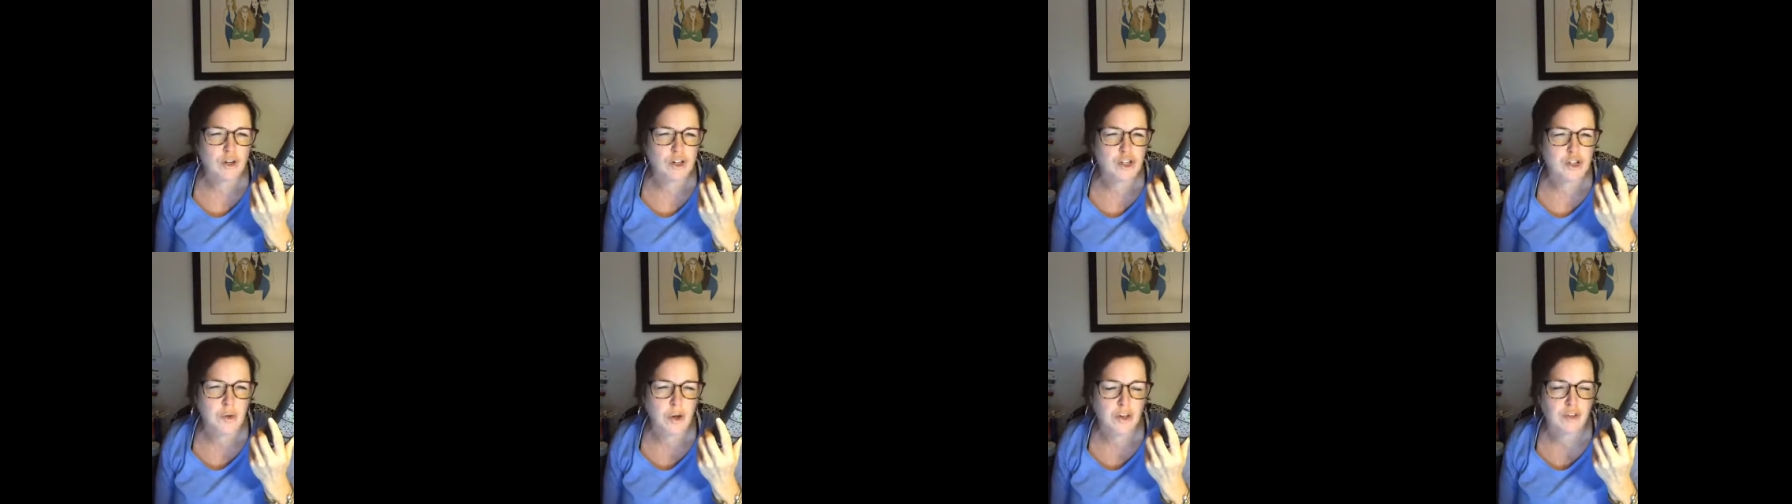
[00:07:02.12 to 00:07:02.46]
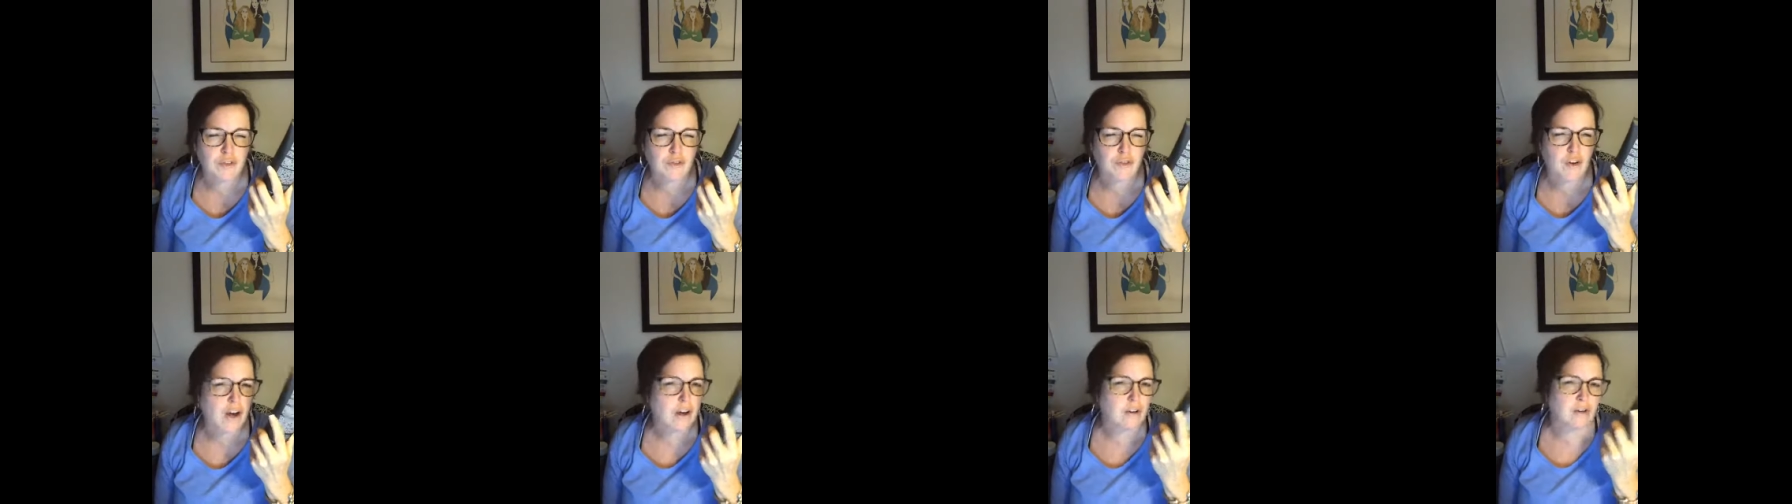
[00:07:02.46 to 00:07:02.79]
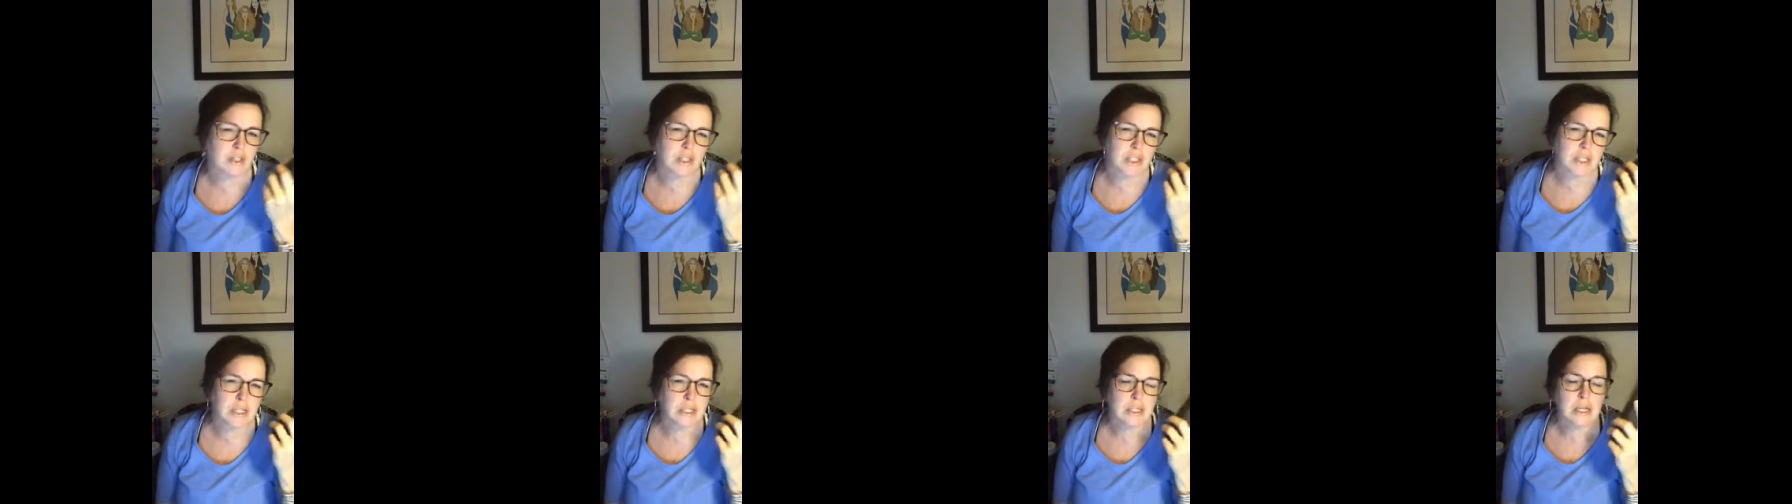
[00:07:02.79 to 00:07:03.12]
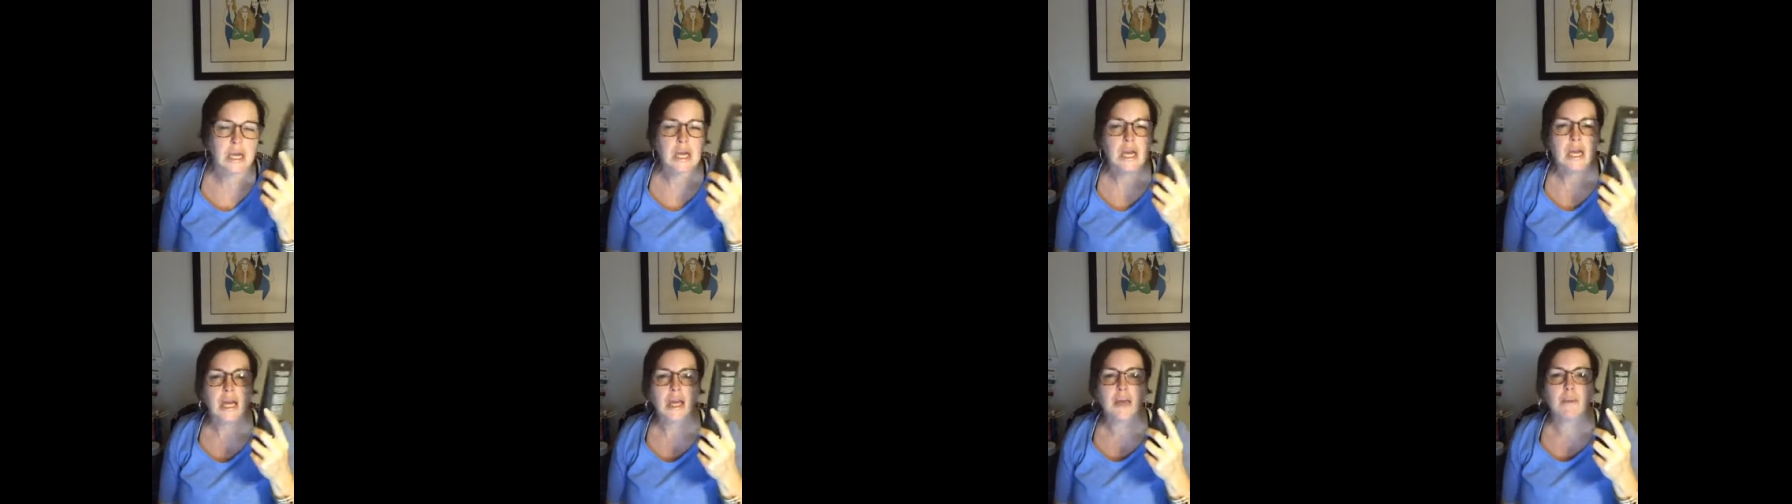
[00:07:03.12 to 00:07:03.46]
one or two other
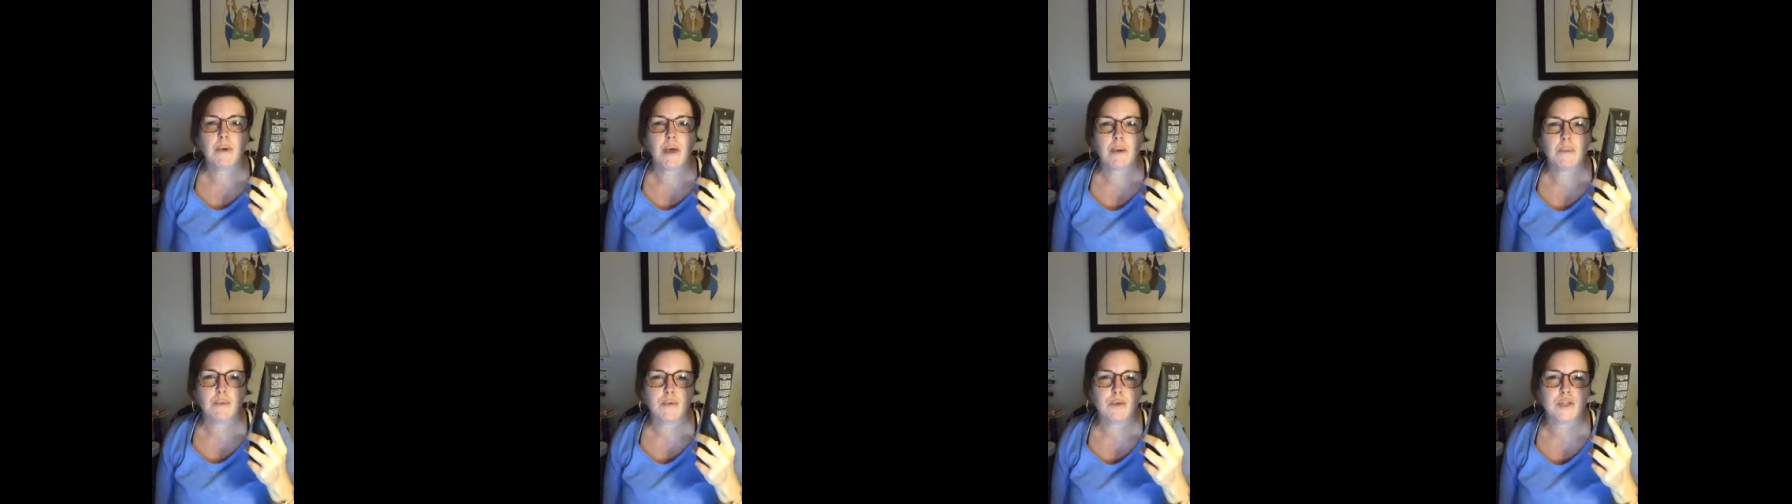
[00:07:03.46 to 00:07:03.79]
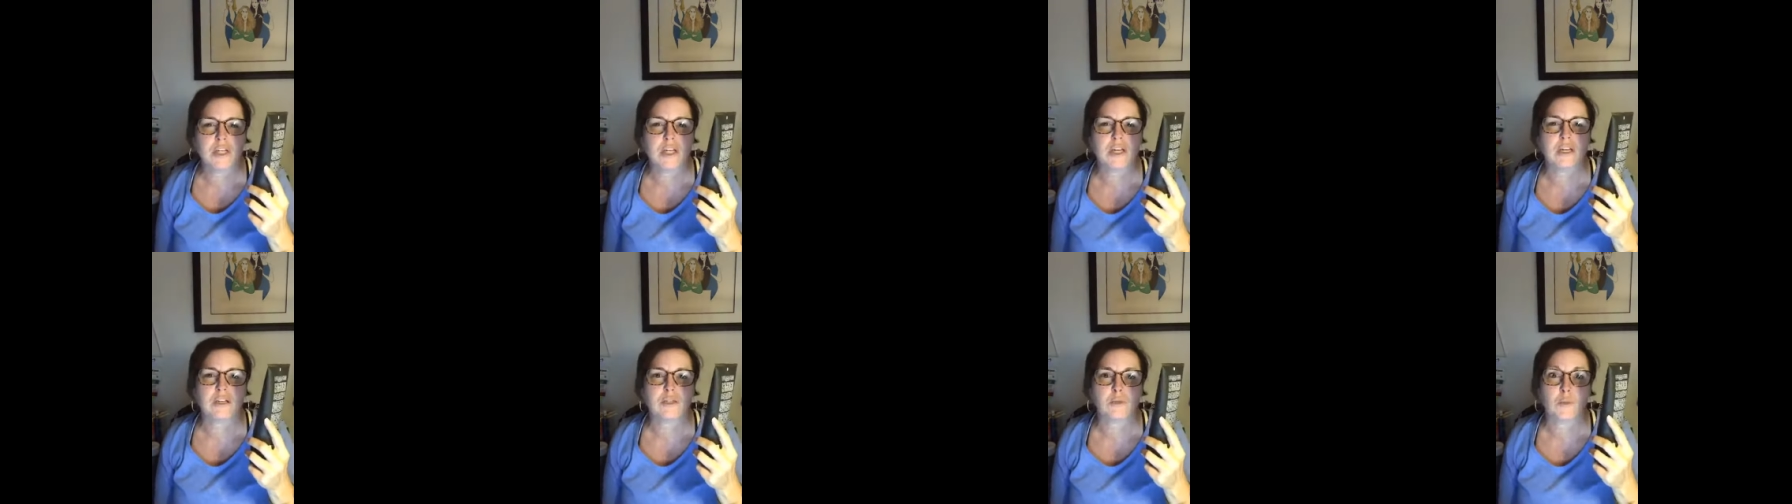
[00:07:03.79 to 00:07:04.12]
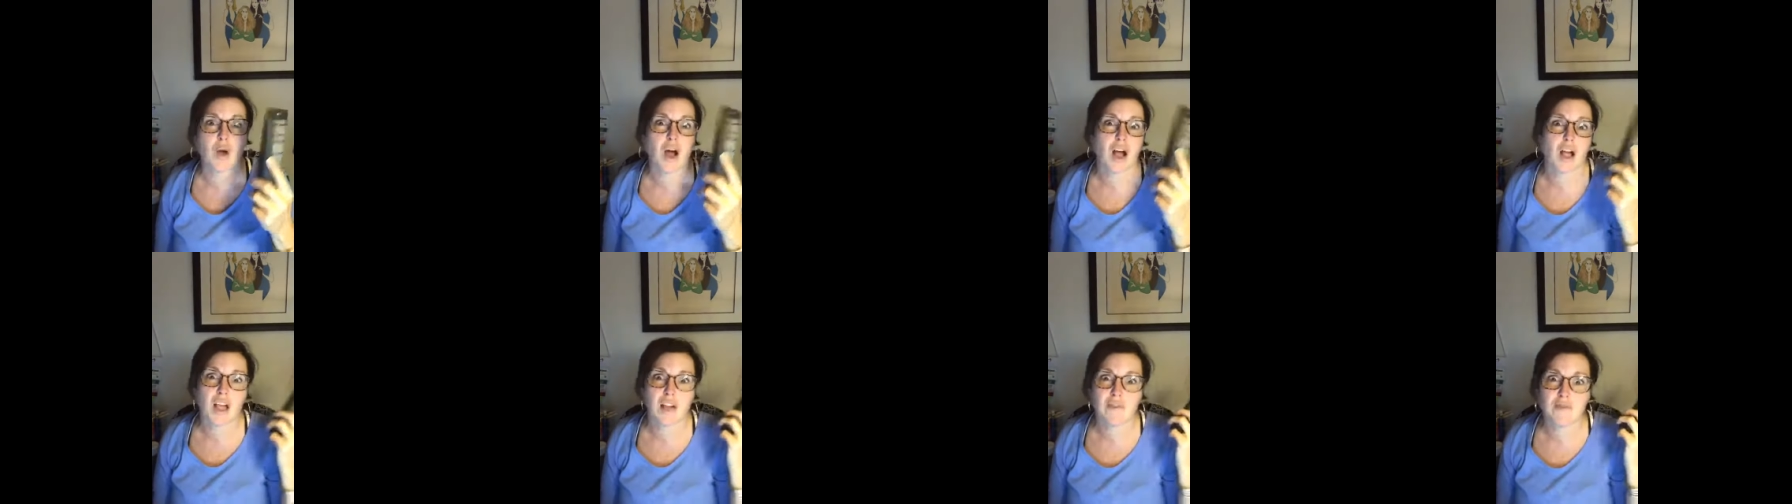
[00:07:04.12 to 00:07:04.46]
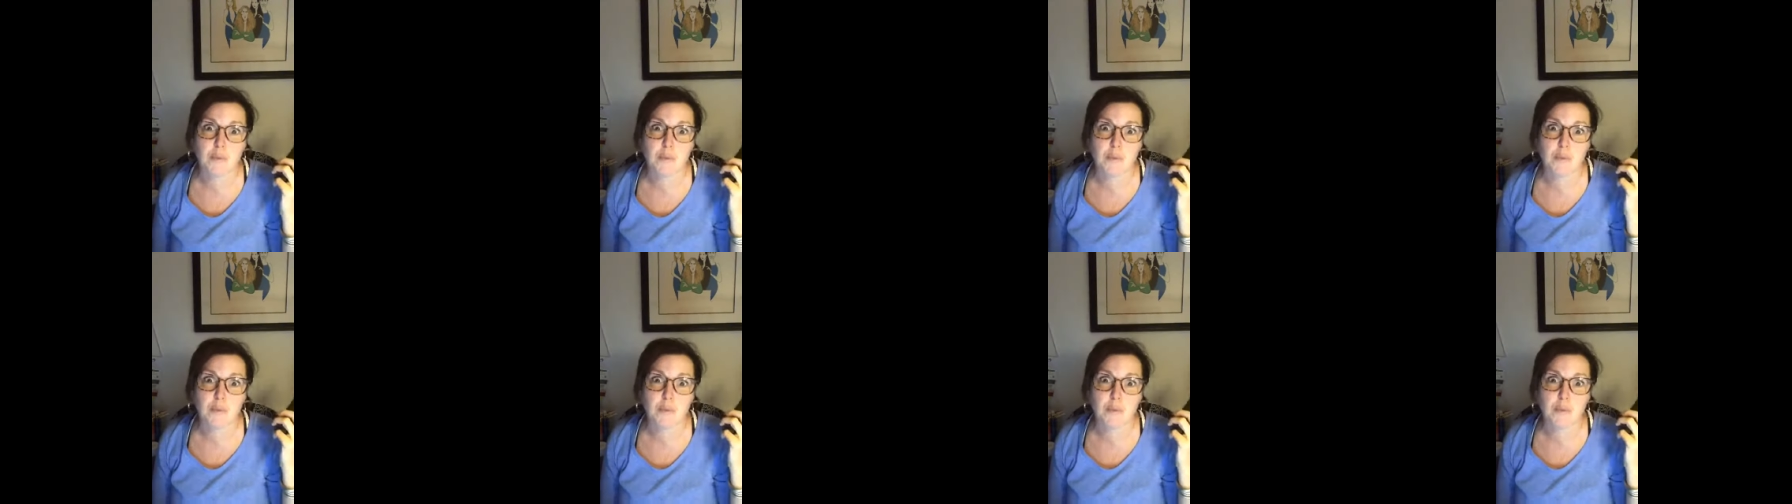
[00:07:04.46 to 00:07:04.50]
fragrances in my boutique as well.